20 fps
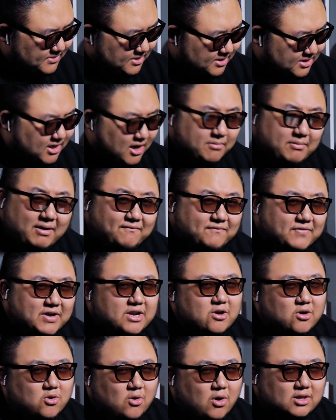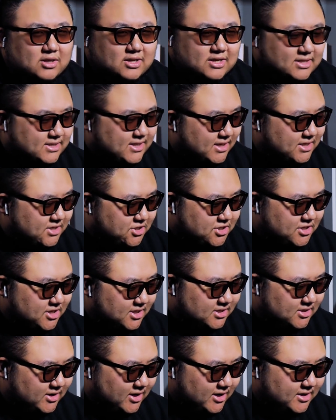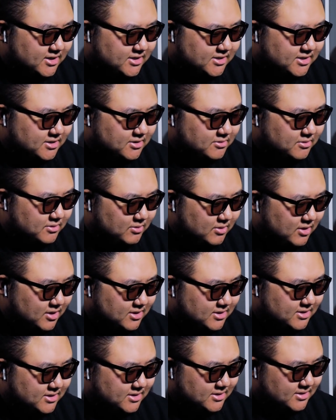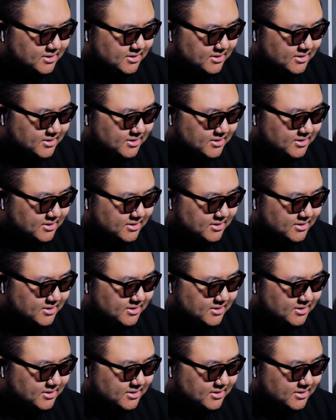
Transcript: Sorry, my video quality is like shit, so I couldn't see who it was.